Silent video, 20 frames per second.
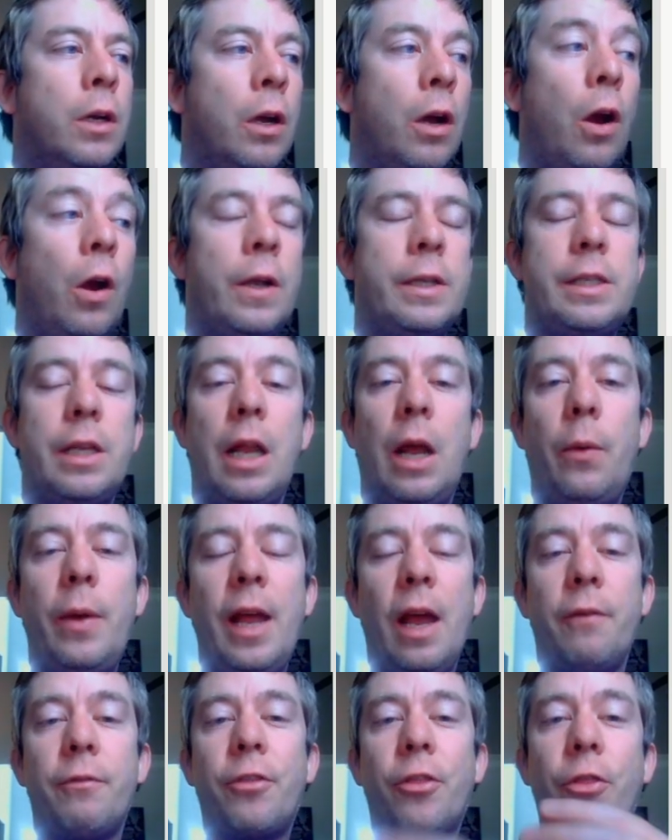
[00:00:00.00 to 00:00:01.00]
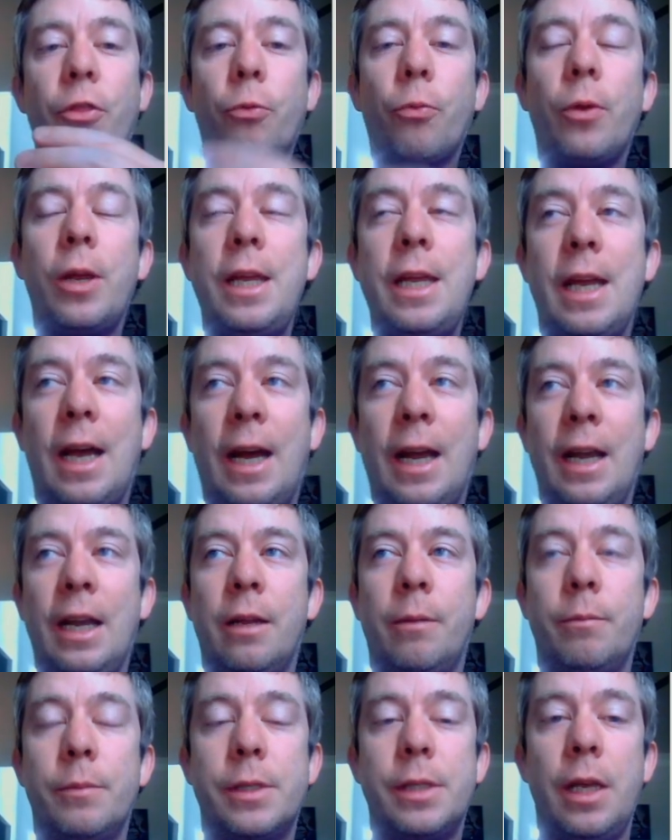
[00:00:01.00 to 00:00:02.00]
All right, so now we have three
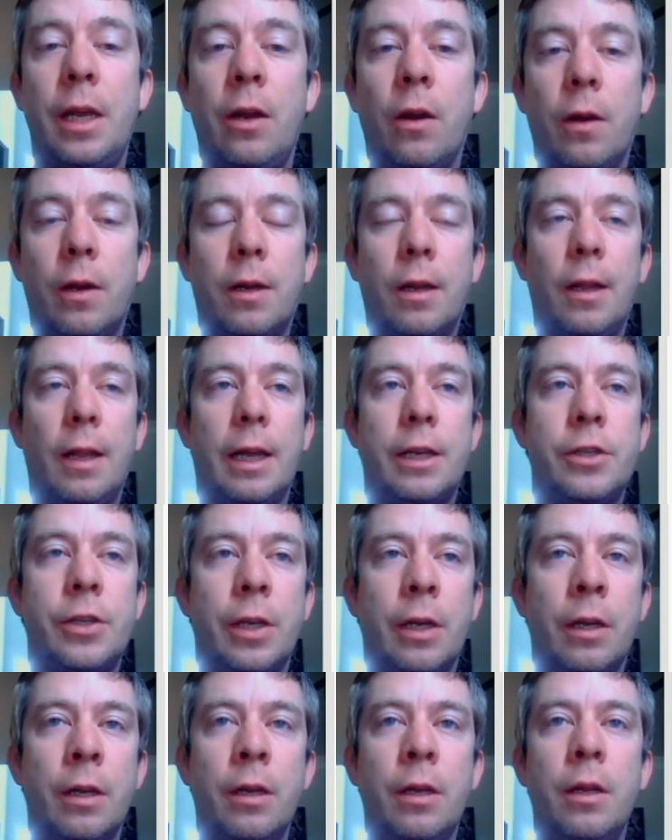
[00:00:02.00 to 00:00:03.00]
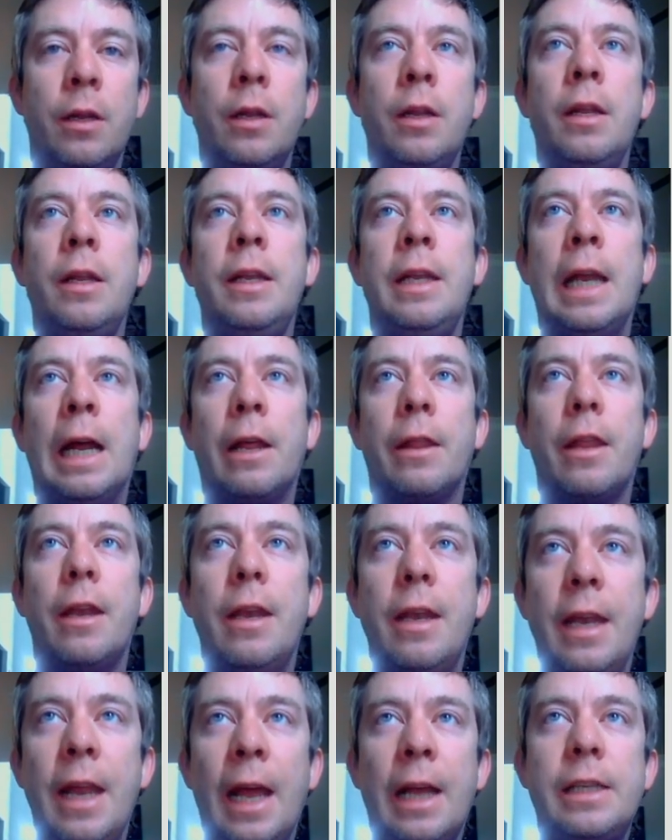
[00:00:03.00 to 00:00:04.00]
items in our collection. Now the
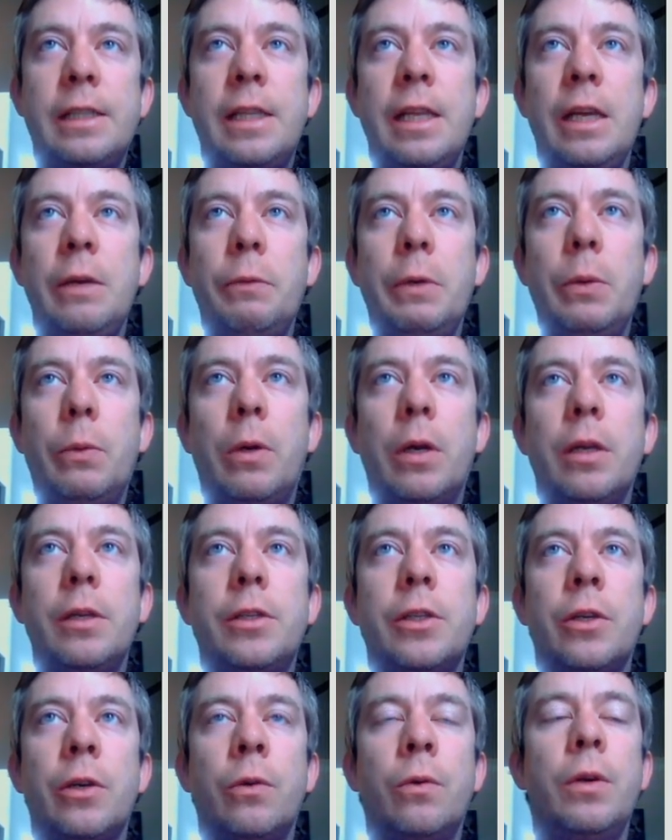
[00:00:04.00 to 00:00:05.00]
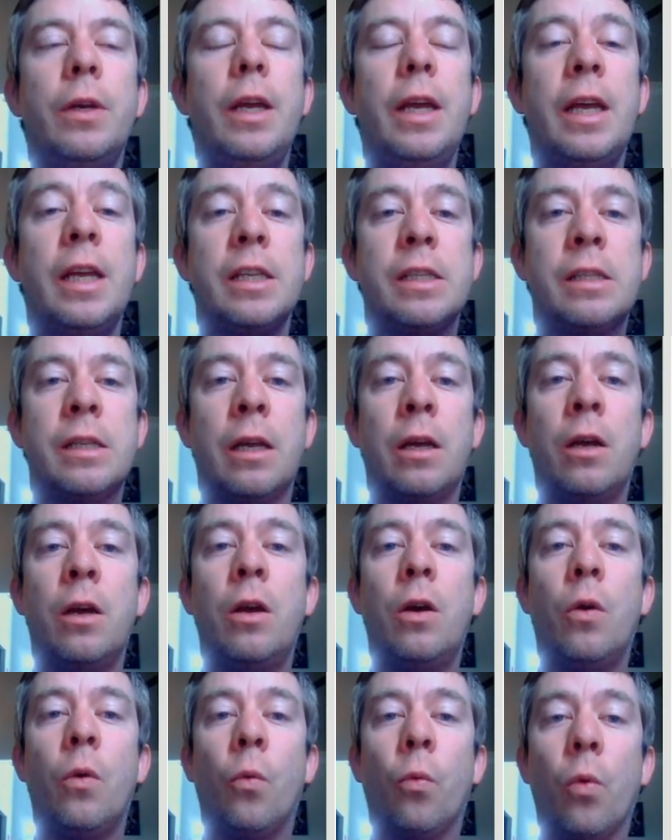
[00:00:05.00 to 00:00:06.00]
next thing we want to do is
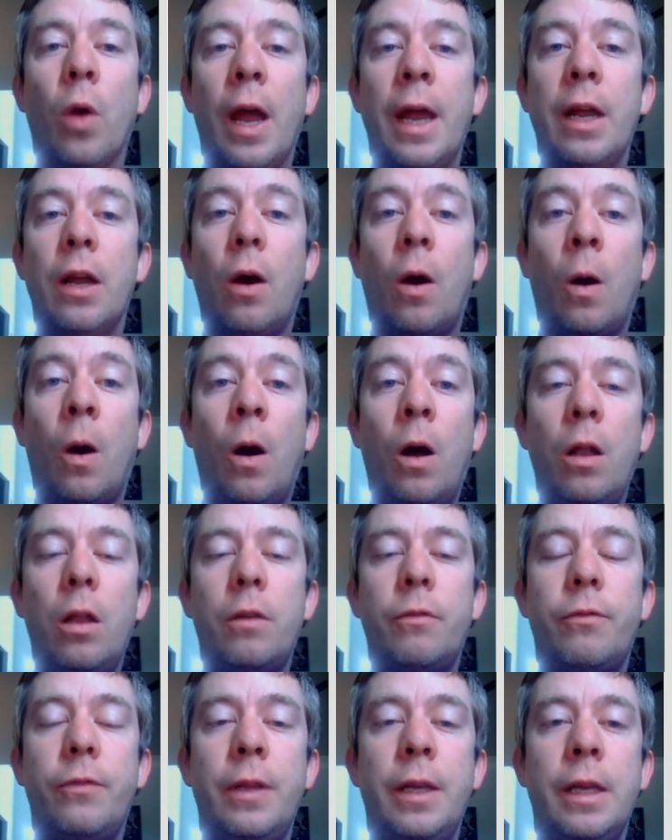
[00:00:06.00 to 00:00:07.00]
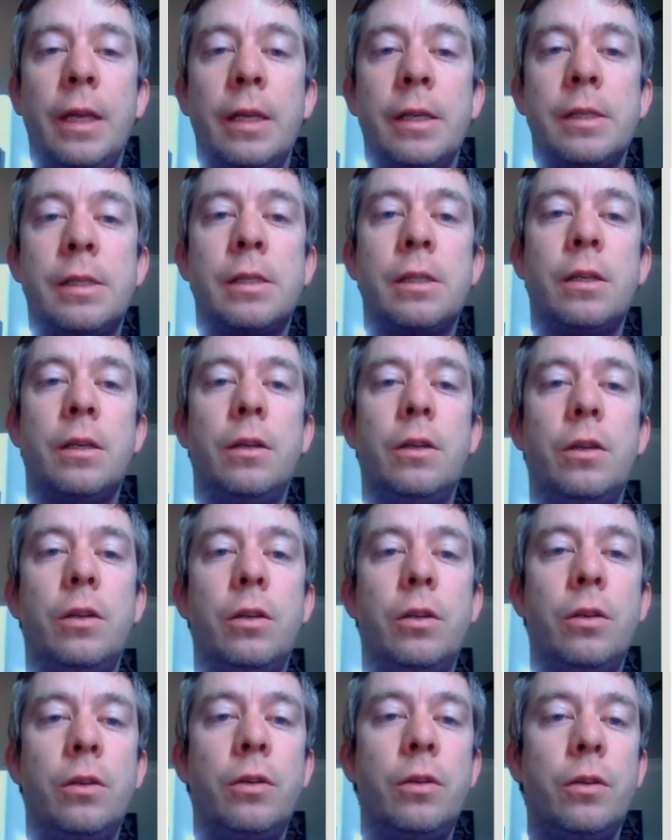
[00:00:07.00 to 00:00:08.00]
write all of these
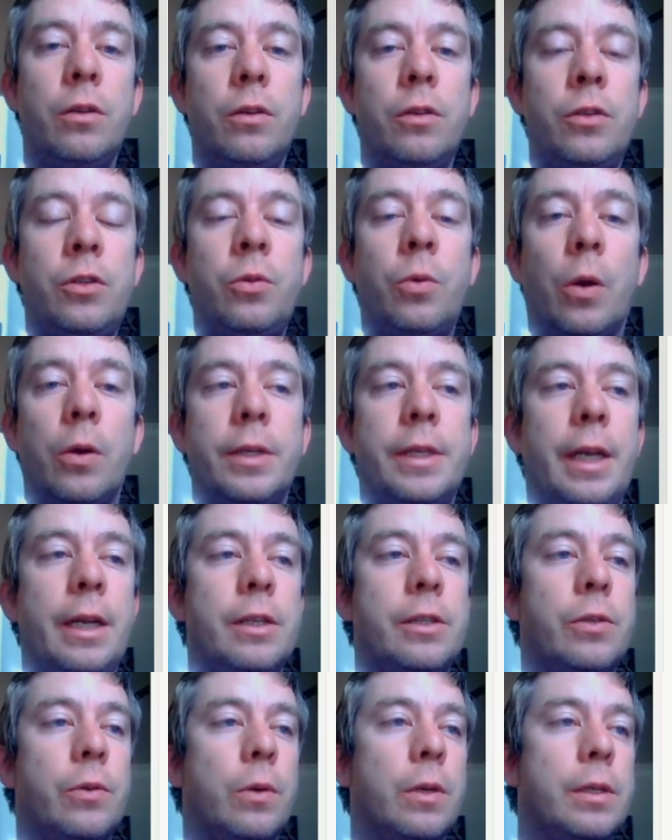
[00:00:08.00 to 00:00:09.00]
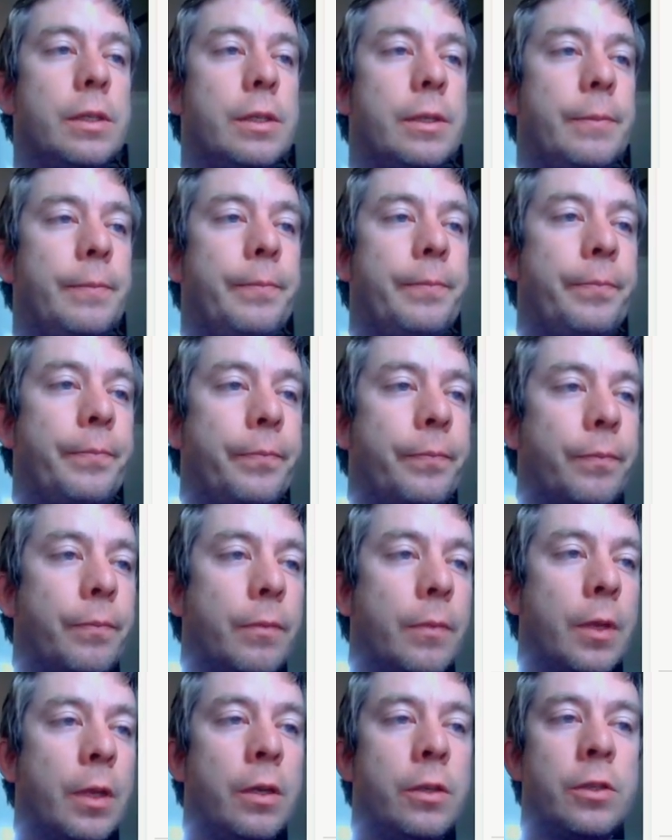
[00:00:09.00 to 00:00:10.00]
to our data source.
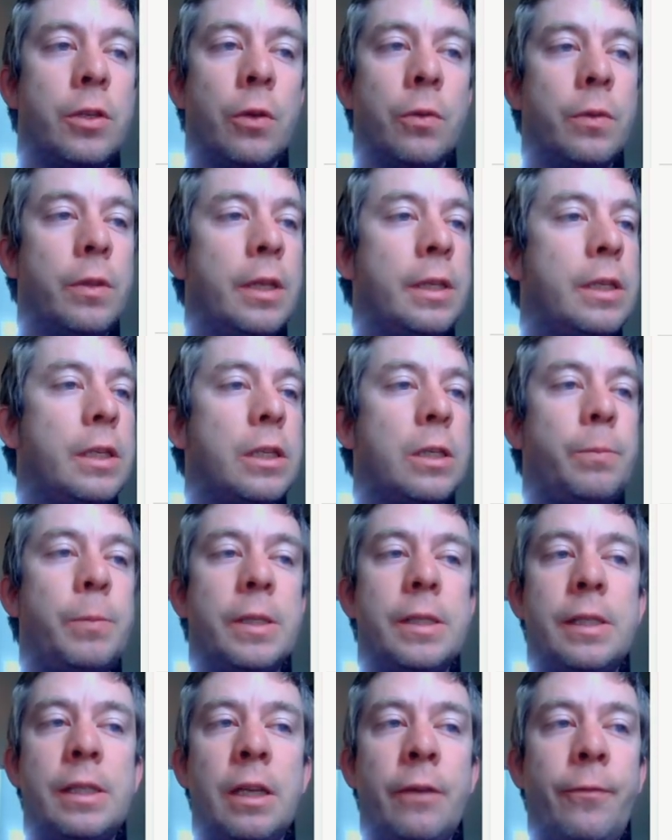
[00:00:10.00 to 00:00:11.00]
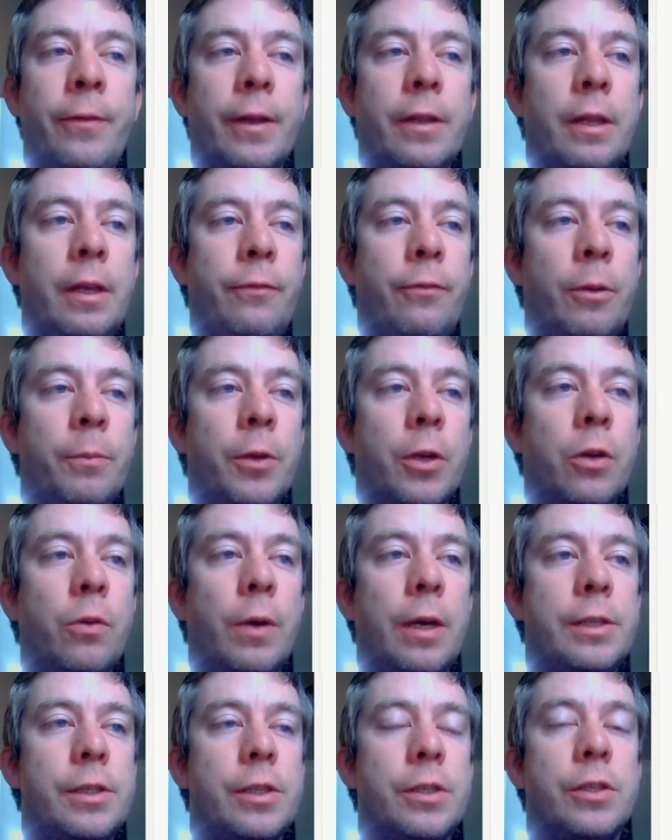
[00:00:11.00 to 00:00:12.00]
So this is specifically from your
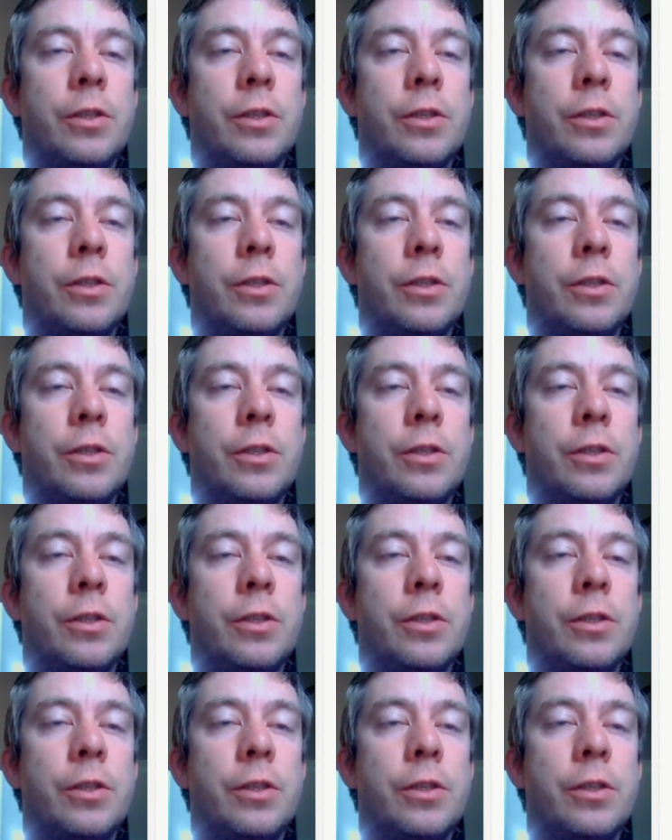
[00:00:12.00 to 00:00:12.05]
question.